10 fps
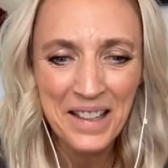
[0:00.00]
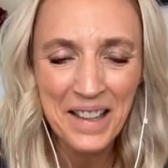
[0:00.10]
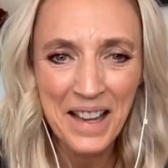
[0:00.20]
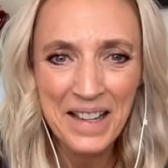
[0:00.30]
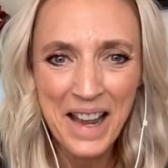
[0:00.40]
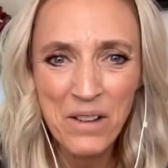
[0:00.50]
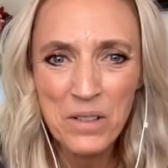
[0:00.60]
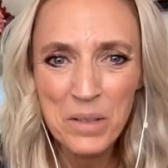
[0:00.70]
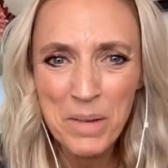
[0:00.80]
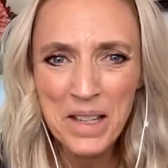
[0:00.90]

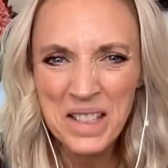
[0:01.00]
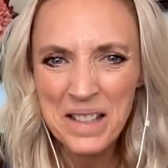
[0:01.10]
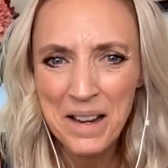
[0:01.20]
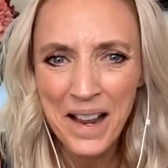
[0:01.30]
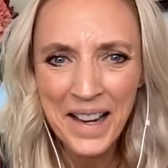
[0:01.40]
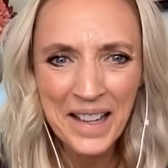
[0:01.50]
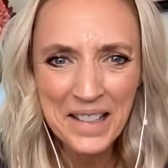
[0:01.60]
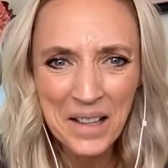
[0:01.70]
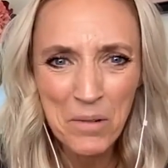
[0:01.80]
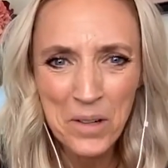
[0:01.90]
announcement, I guess
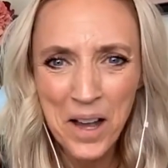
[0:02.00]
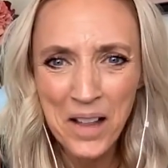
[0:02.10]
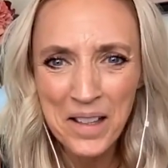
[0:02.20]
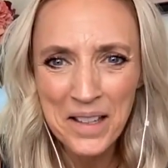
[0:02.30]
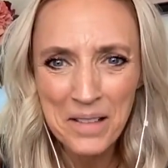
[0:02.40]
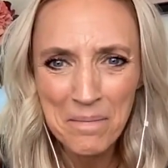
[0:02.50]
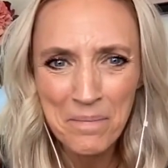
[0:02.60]
I will call it.